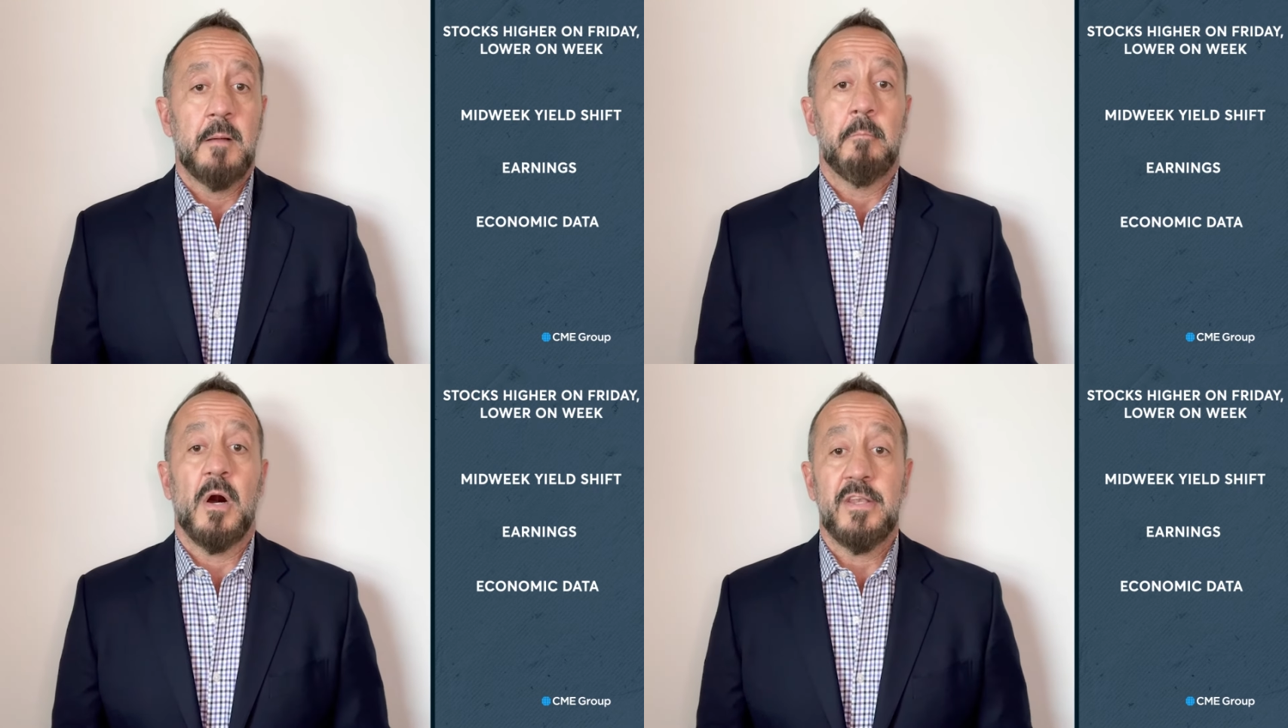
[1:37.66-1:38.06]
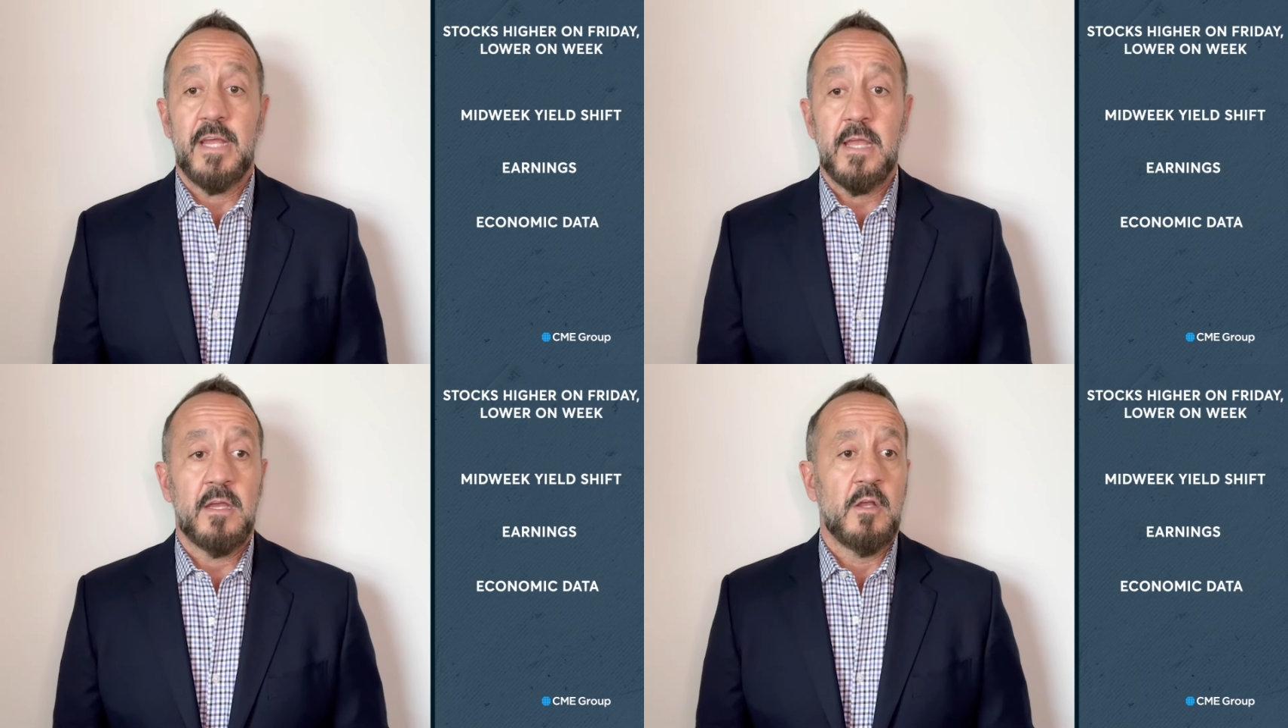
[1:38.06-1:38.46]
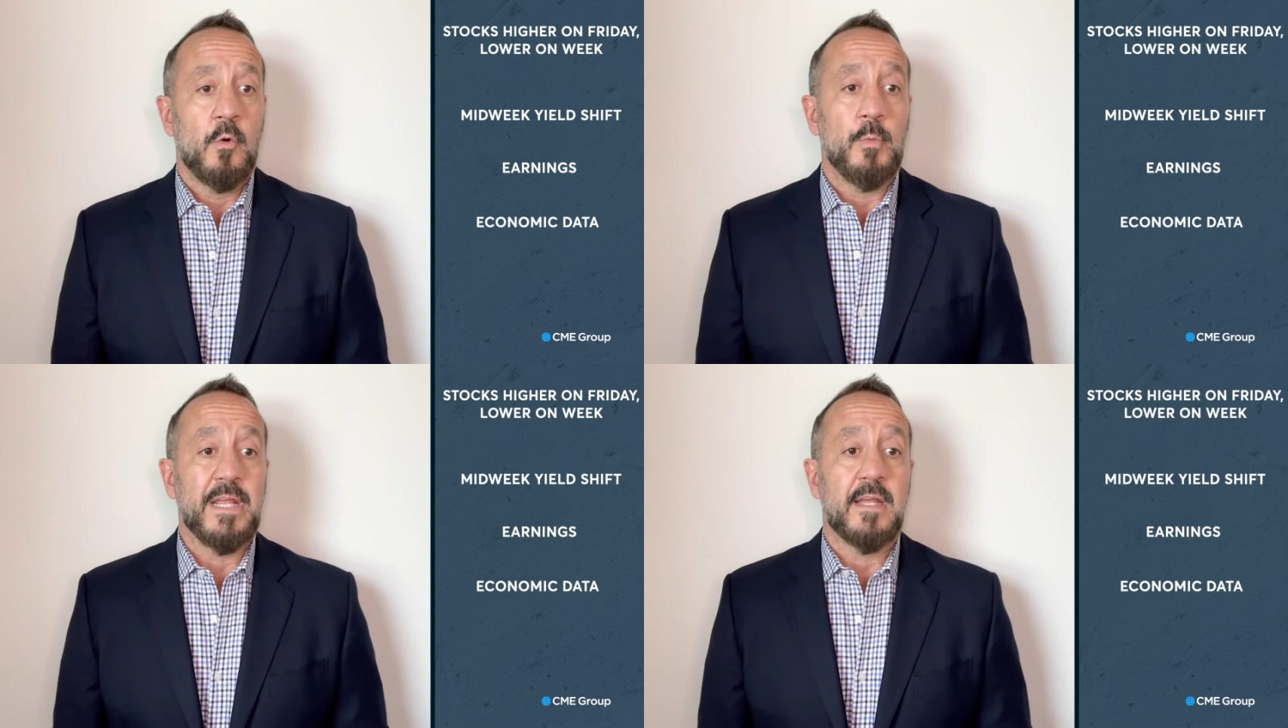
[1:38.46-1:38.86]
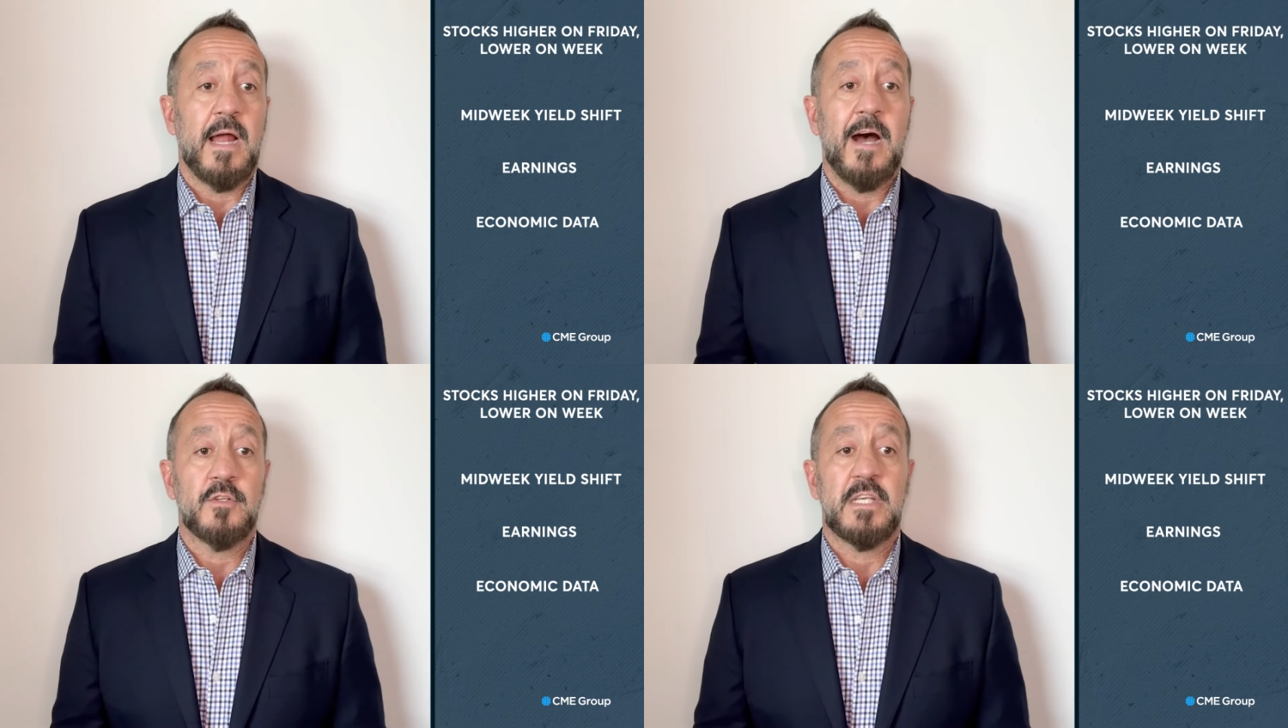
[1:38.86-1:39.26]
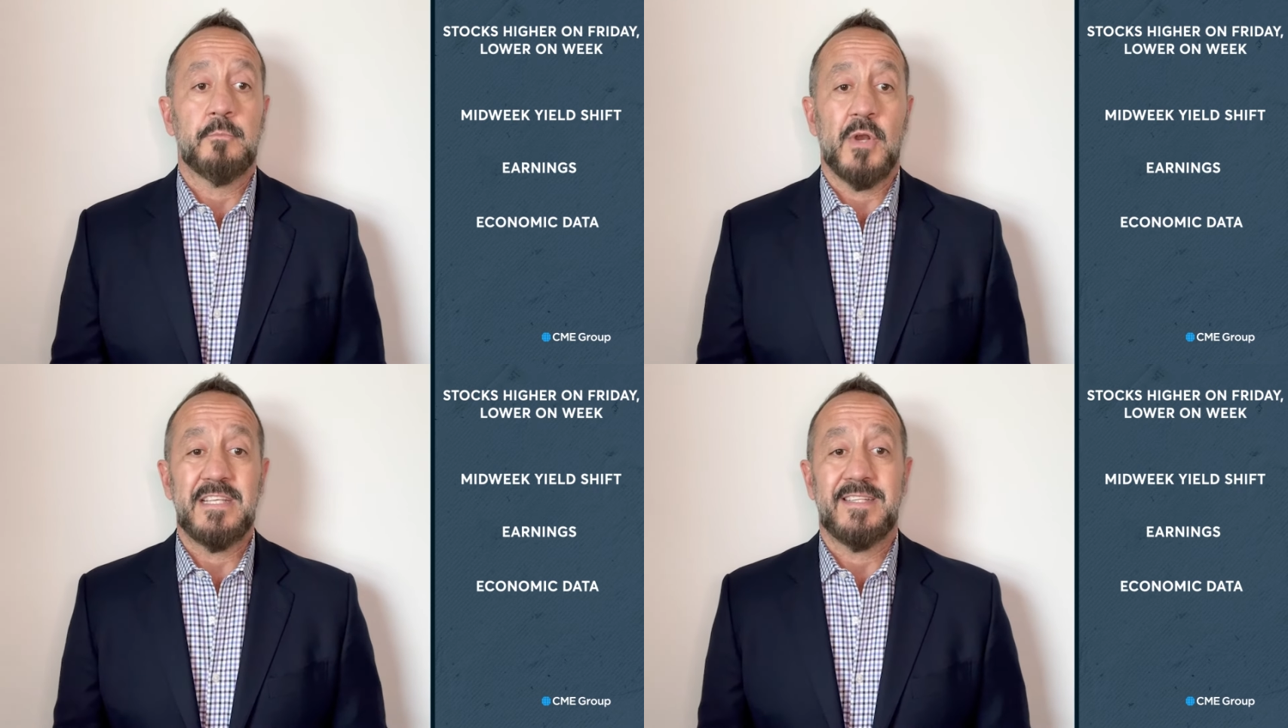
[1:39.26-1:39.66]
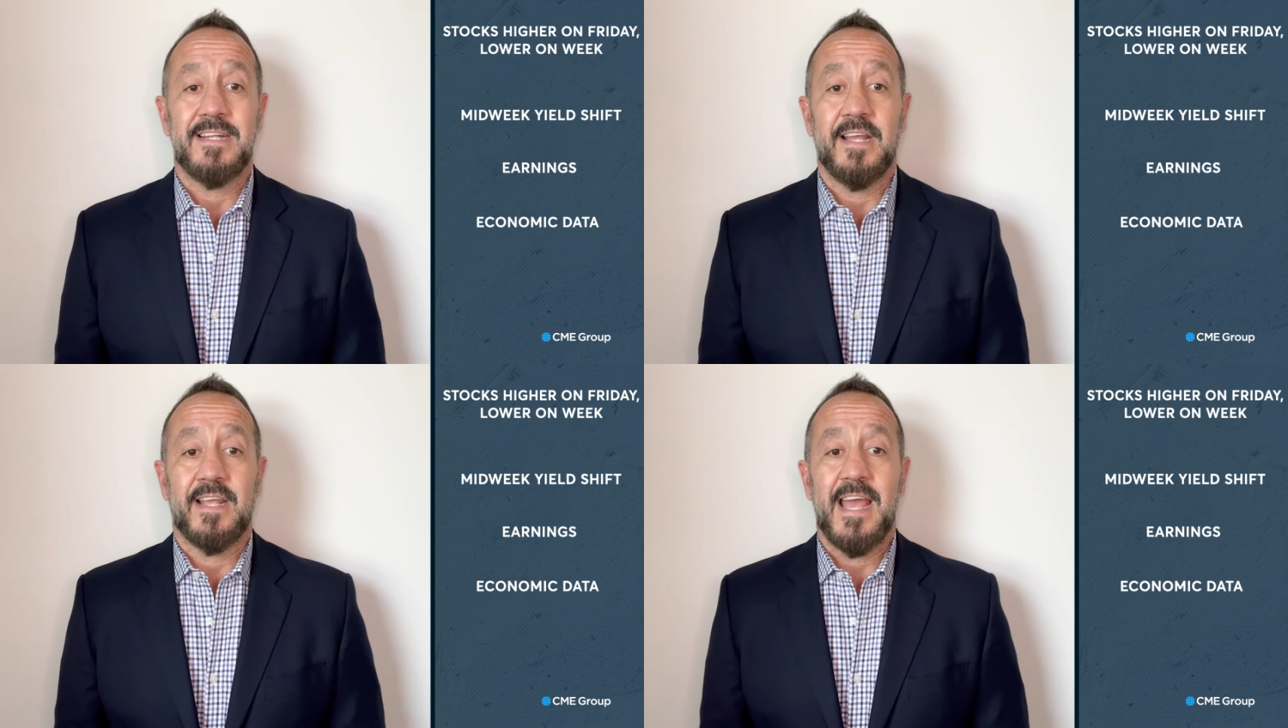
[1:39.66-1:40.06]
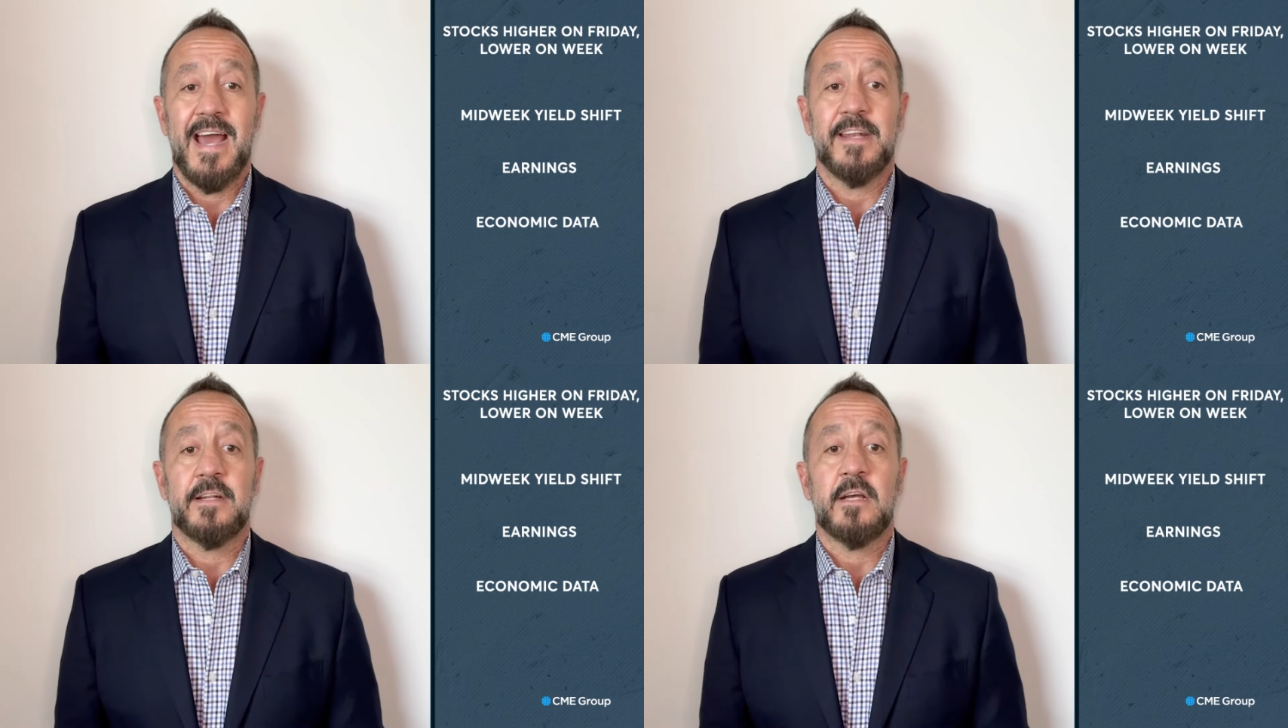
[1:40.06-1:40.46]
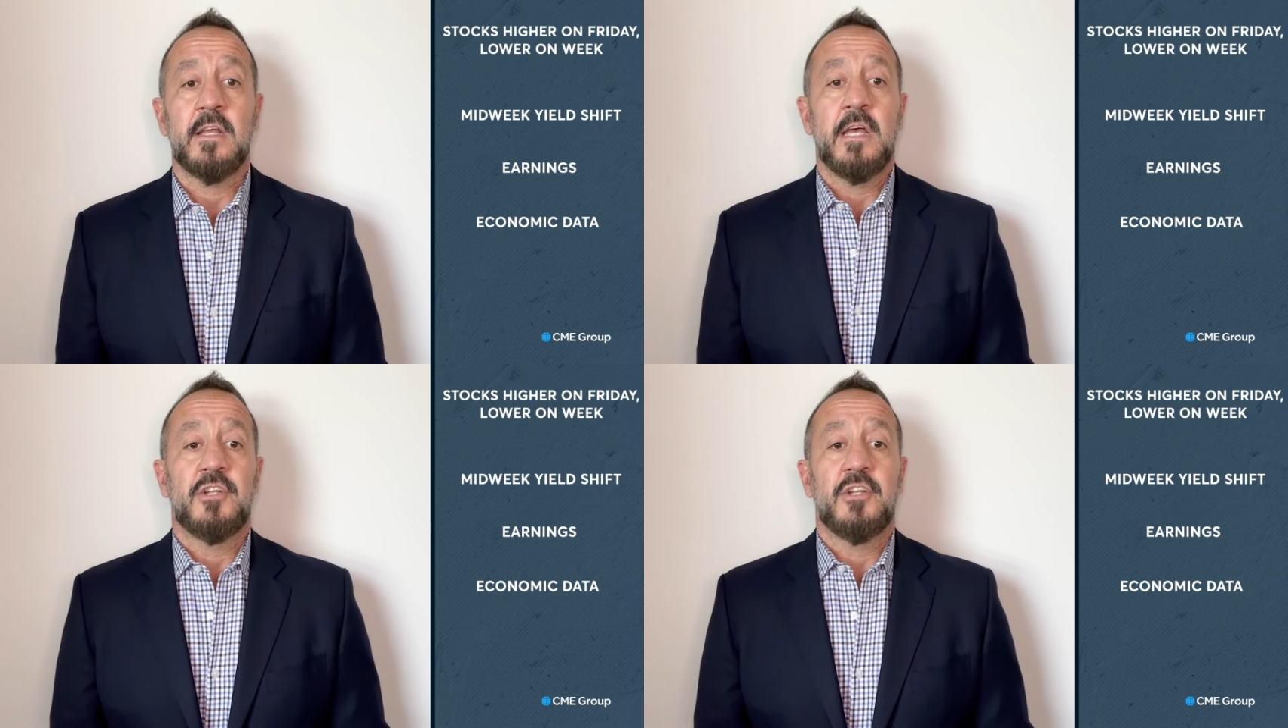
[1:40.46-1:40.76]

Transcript: Monday, we get housing price data in Canada,